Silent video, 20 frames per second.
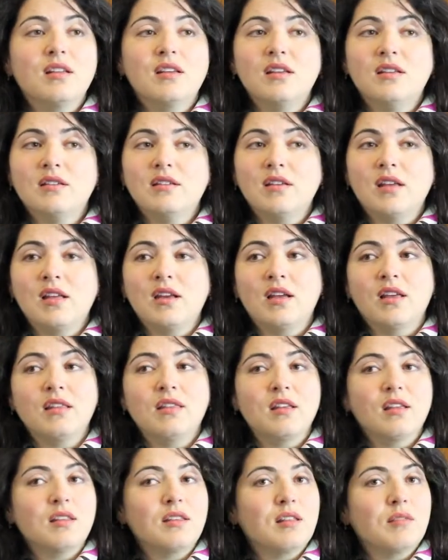It, and I
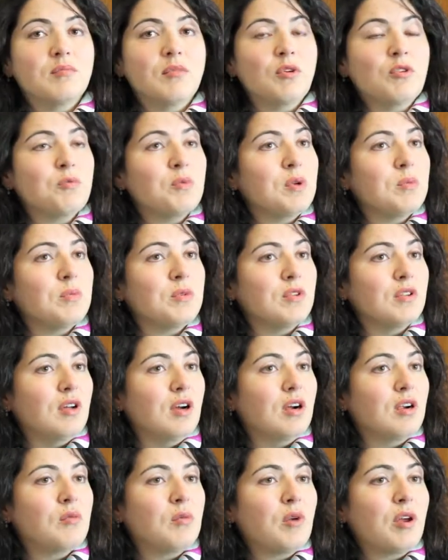think that most people
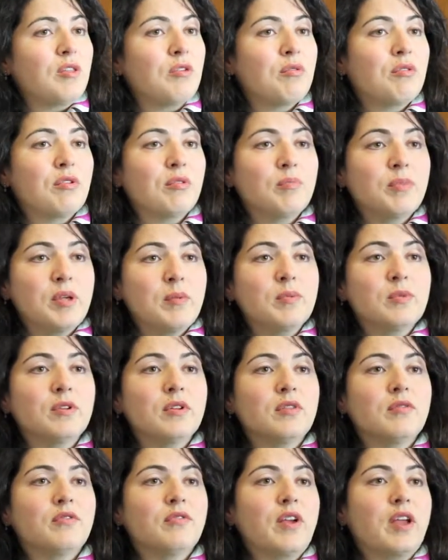are, whether they're people
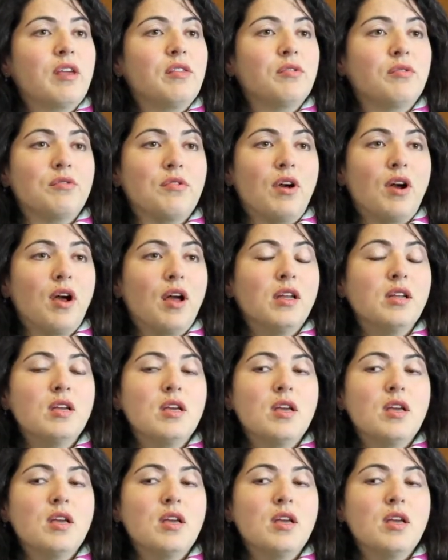of faith or not,